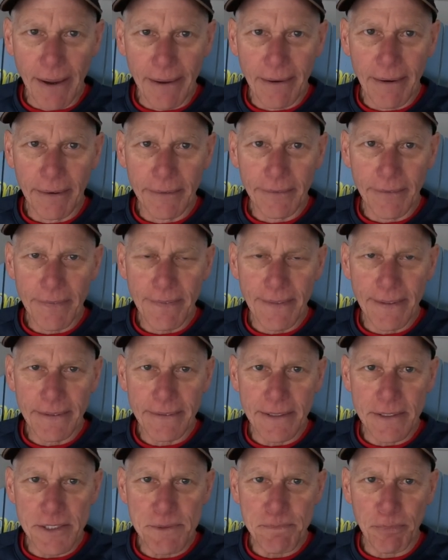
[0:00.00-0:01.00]
I kind of
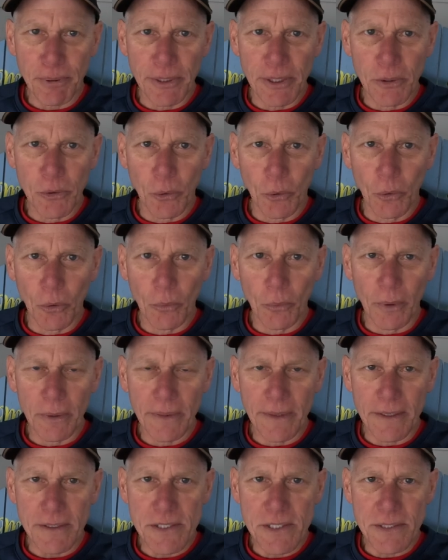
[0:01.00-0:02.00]
think that's pretty cool
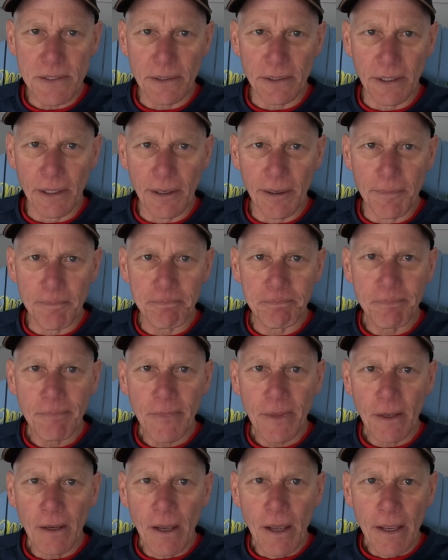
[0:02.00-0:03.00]
what this
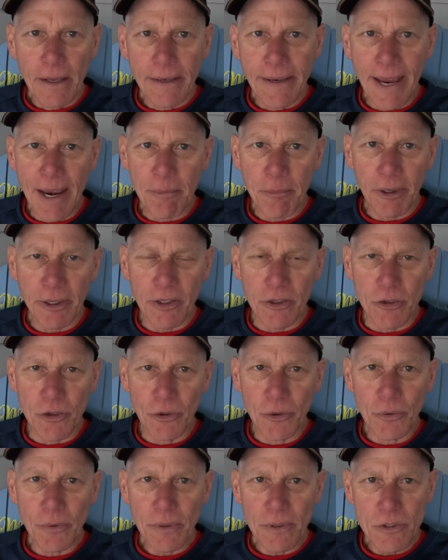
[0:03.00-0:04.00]
camera can
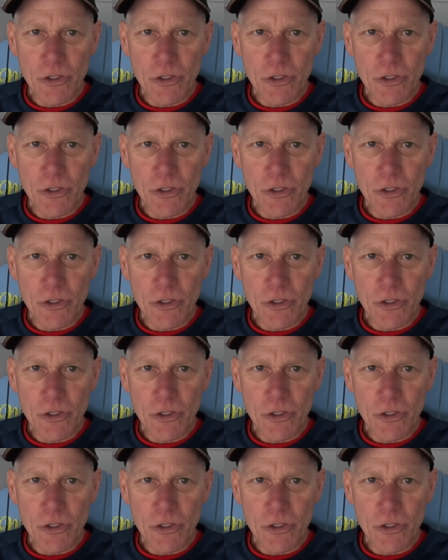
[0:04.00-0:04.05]
do.